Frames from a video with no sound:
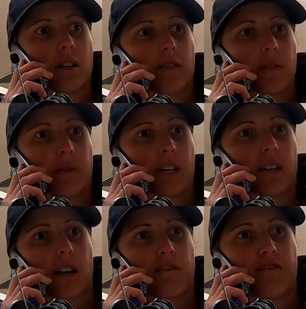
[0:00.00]
They're in a
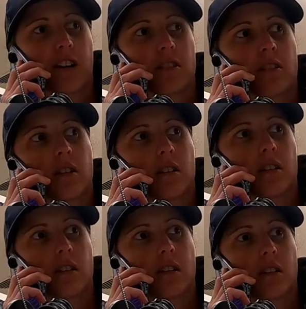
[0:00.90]
packet, like fresh.
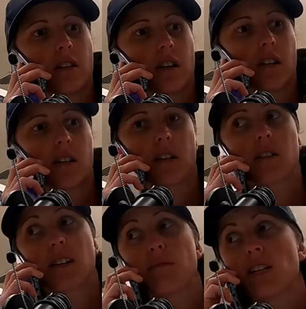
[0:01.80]
Okay,
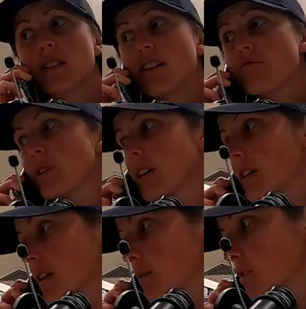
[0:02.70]
because Emily's left me and now